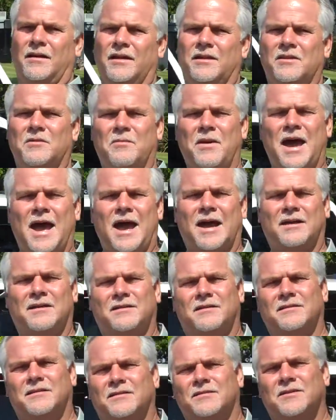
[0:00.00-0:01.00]
In the back,
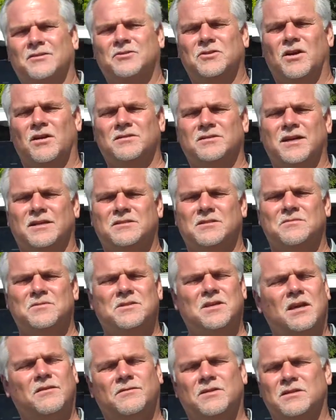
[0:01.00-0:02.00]
this car's got some
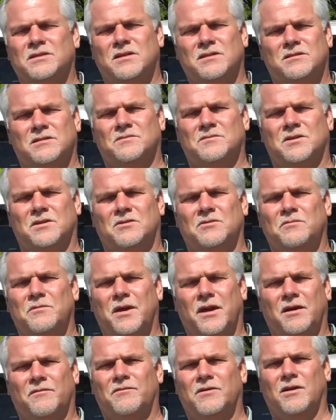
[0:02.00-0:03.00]
safety systems that you
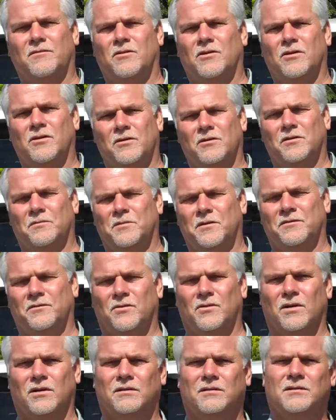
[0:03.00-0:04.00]
may have never heard of
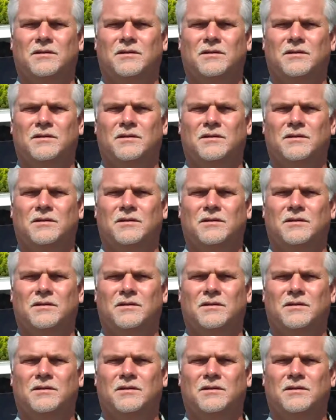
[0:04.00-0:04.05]
before.